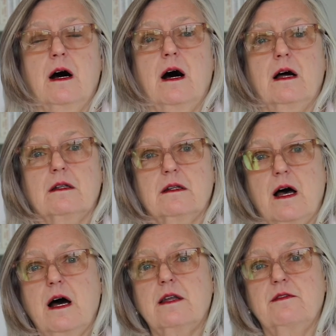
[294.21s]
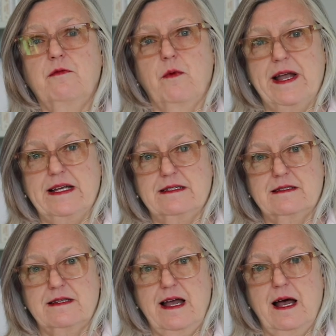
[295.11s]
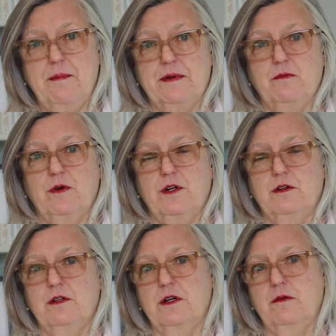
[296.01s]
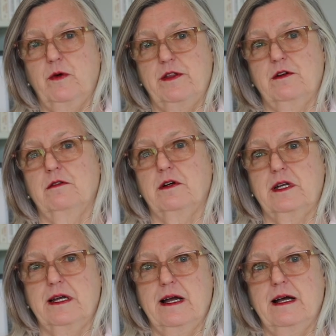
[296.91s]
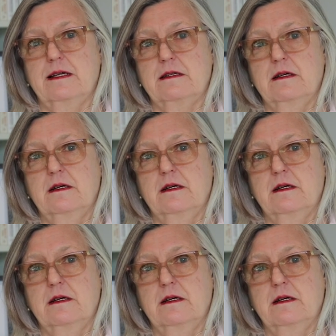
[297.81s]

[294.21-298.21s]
A lot of wastes happen where you're look, whether you're looking at